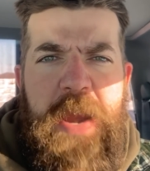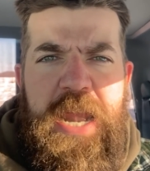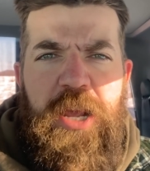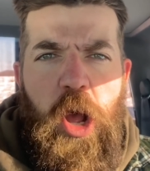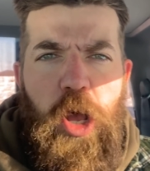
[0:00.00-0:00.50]

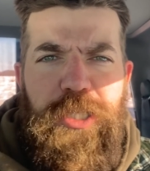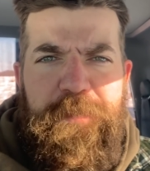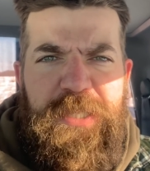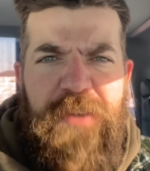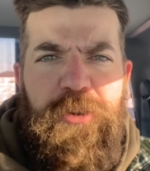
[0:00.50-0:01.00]
meeting all
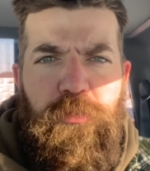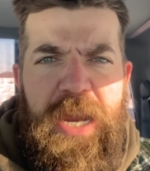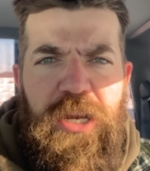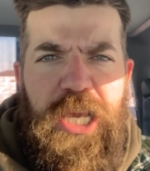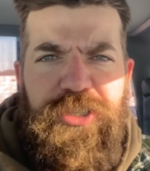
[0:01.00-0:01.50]
specific
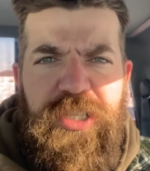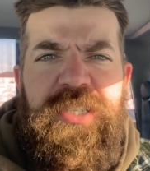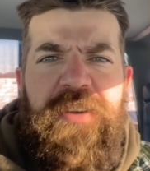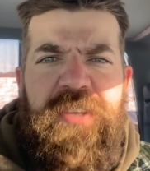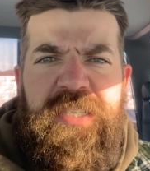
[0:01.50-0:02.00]

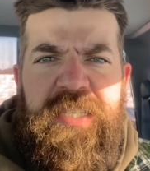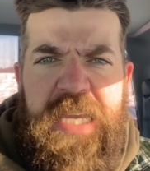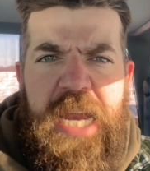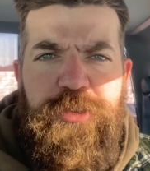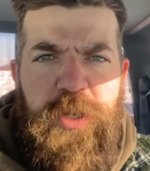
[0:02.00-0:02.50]
regulations of the
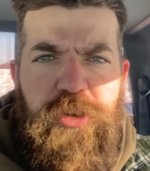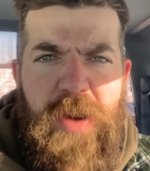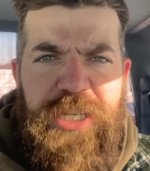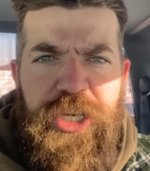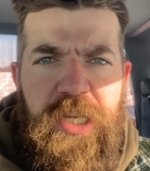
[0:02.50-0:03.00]
Saskatchewan
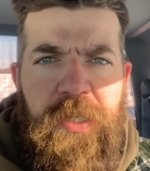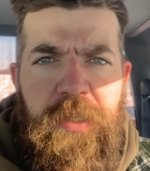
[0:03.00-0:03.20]
direction.